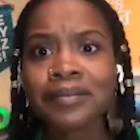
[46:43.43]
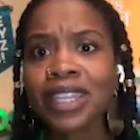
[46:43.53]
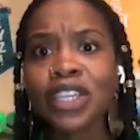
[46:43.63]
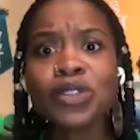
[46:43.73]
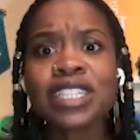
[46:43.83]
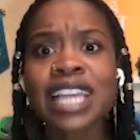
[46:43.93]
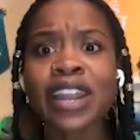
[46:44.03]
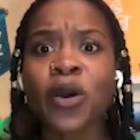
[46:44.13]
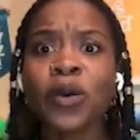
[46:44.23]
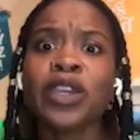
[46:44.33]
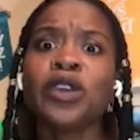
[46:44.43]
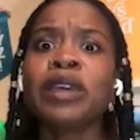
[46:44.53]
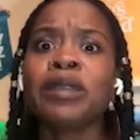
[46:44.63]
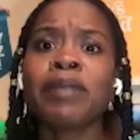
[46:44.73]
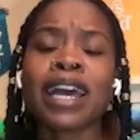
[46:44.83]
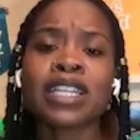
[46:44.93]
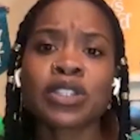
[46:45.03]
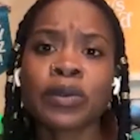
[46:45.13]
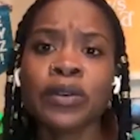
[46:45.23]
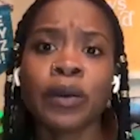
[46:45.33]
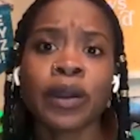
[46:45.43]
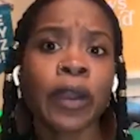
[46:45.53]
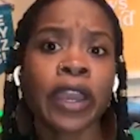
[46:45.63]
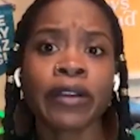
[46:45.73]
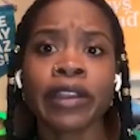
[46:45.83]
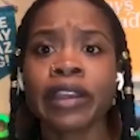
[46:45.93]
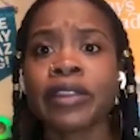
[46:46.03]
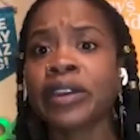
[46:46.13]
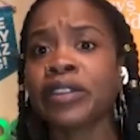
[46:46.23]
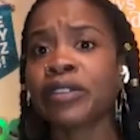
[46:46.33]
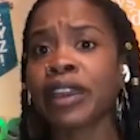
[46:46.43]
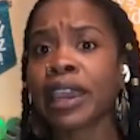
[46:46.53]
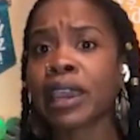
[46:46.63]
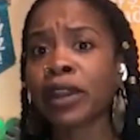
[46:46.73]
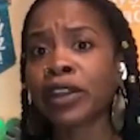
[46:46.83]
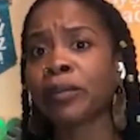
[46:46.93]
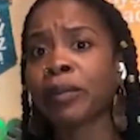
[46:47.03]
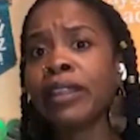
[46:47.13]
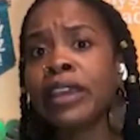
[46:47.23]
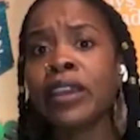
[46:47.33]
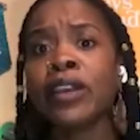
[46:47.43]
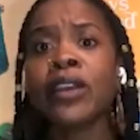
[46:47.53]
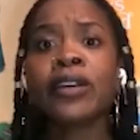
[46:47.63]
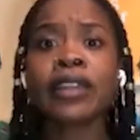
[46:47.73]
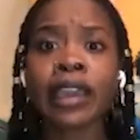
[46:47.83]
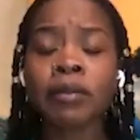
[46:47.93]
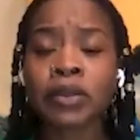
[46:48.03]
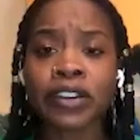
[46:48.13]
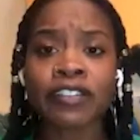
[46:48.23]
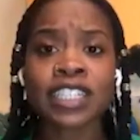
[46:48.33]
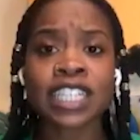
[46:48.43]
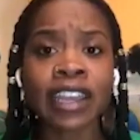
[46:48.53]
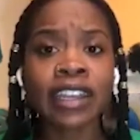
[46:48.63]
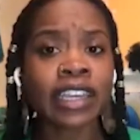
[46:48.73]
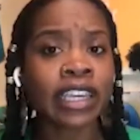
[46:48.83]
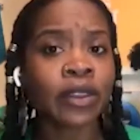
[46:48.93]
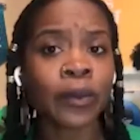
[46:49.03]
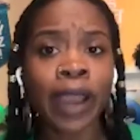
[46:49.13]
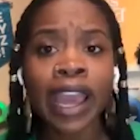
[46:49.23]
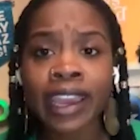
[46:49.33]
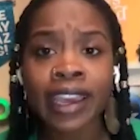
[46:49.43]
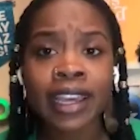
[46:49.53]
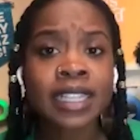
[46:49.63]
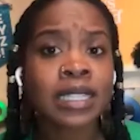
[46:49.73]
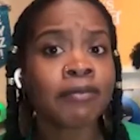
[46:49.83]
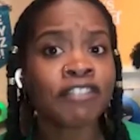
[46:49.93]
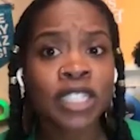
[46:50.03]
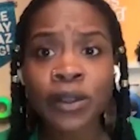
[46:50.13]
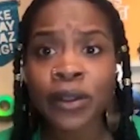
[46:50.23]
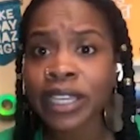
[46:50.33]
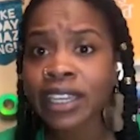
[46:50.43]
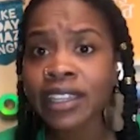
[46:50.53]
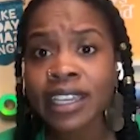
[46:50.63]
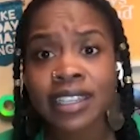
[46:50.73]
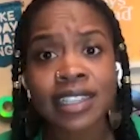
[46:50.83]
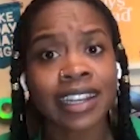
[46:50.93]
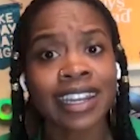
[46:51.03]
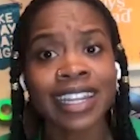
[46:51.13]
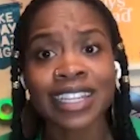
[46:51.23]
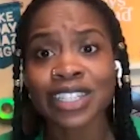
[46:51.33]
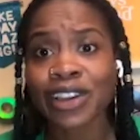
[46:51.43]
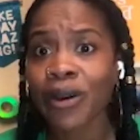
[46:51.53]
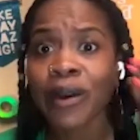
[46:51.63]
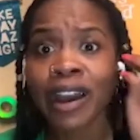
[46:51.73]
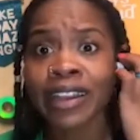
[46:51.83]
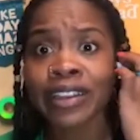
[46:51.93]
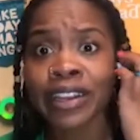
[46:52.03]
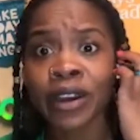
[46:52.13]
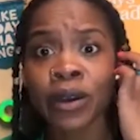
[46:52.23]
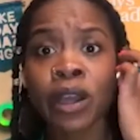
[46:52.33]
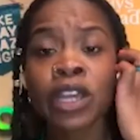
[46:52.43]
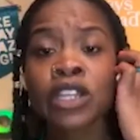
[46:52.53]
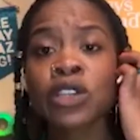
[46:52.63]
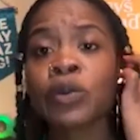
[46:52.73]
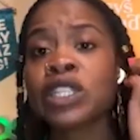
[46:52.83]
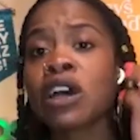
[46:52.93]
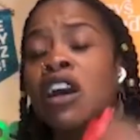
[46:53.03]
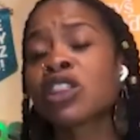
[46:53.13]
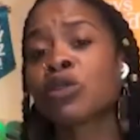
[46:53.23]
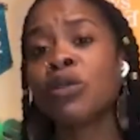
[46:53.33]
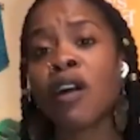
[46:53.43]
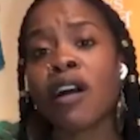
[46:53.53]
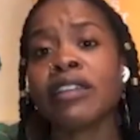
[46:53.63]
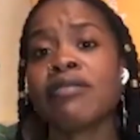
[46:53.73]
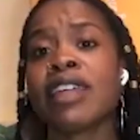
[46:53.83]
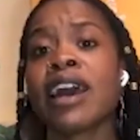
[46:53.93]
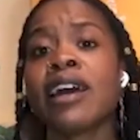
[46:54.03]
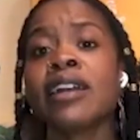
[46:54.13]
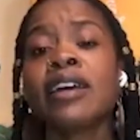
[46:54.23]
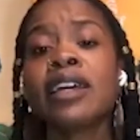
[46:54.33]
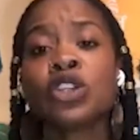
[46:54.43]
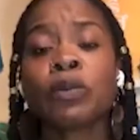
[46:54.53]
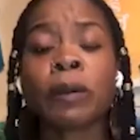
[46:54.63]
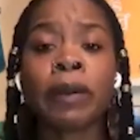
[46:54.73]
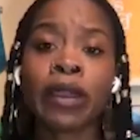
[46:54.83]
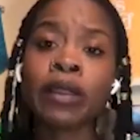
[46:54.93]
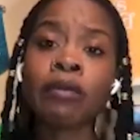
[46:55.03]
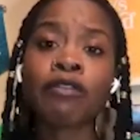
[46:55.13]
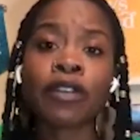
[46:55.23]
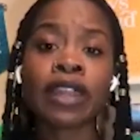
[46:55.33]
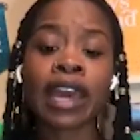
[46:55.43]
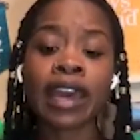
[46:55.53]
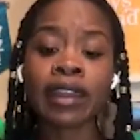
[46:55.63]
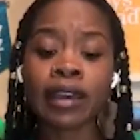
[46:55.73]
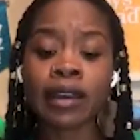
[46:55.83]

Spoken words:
You just had a whole human pass through one way or another. Either they came out of your belly or they came through your vagina. Either way, some physical healing is going to need to go on, you know? So we talk through all of that to prepare them for that.